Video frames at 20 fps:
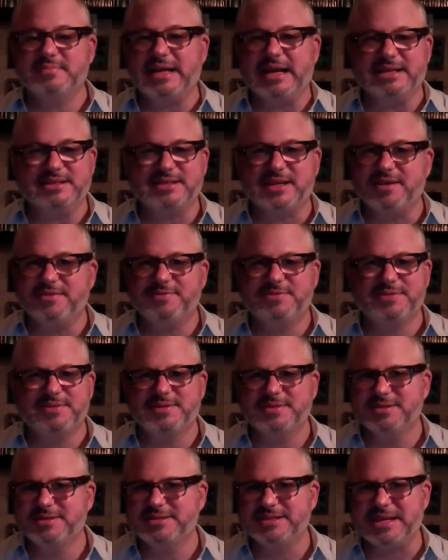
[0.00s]
as I've
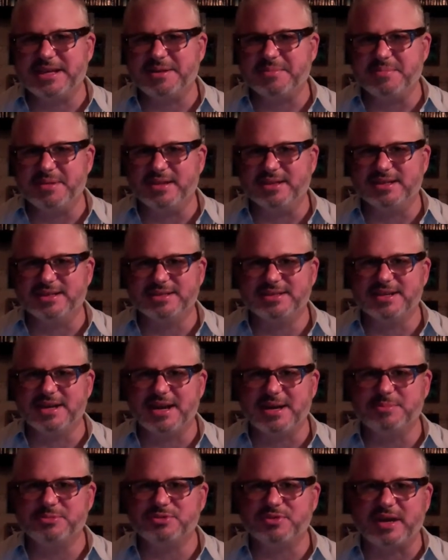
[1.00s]
said a million
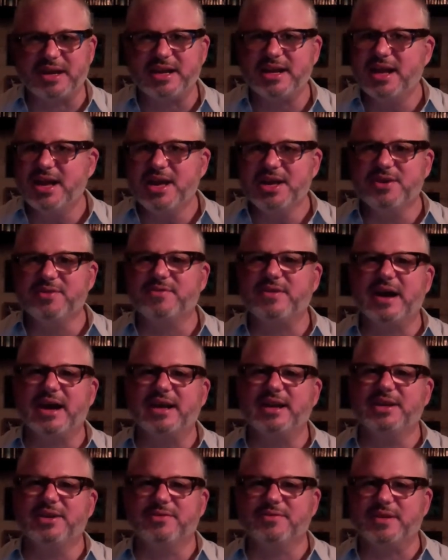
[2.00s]
times, right? You've
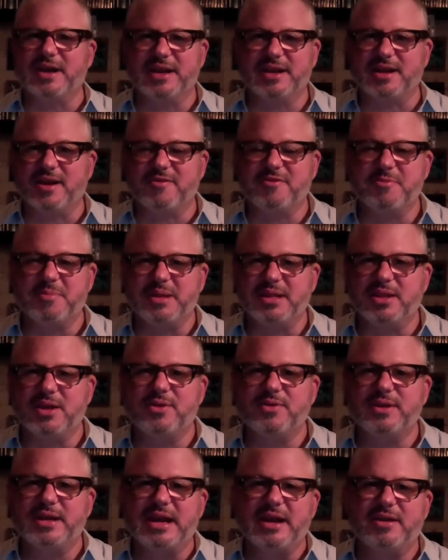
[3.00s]
got government
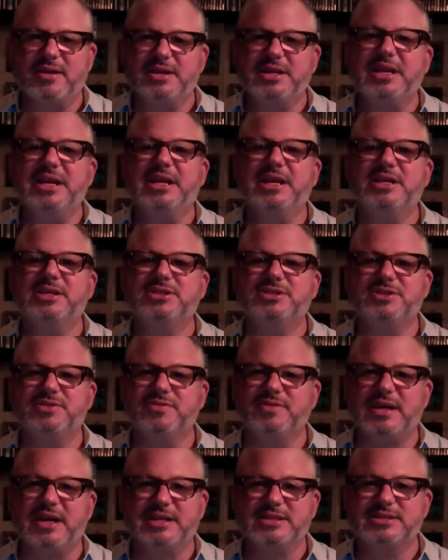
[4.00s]
loan guarantees,
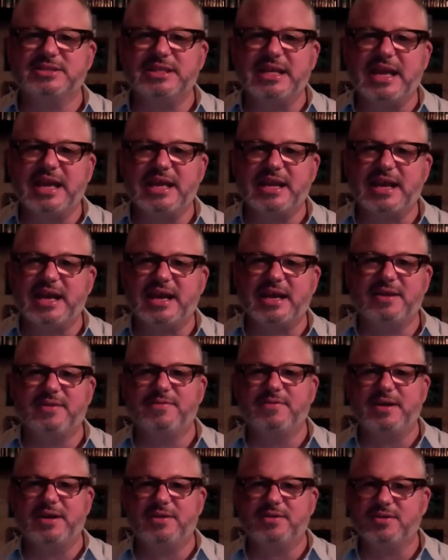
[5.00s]
you've got state and
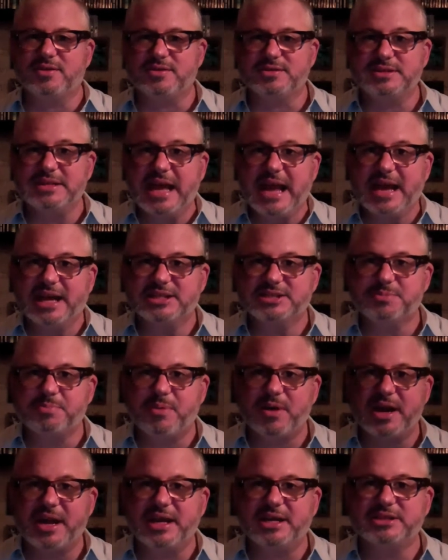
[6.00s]
federal tax
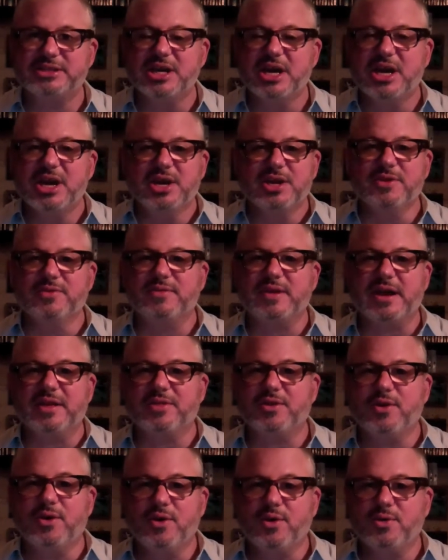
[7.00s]
breaks, you've got
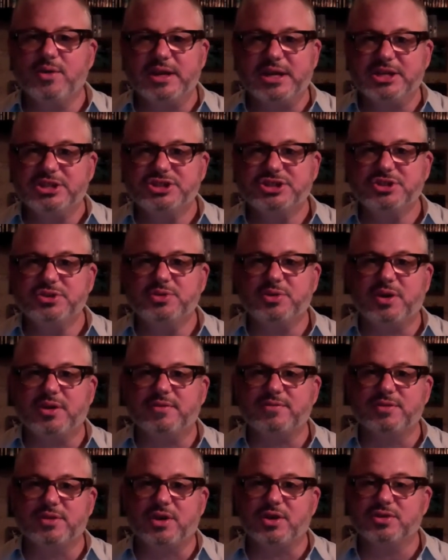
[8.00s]
the whole issue
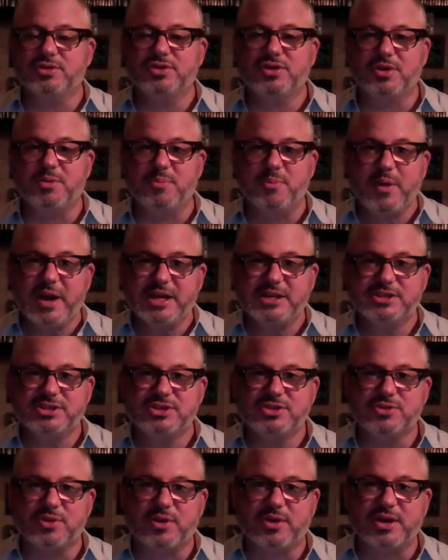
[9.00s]
of long-term waste
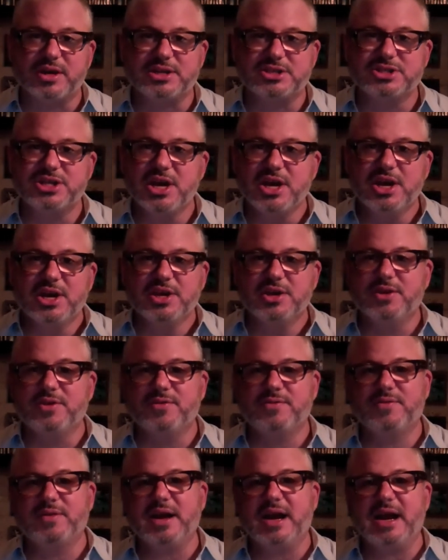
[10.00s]
storage,
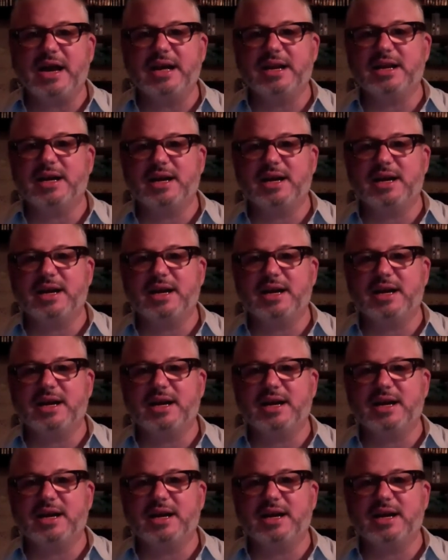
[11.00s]
you've got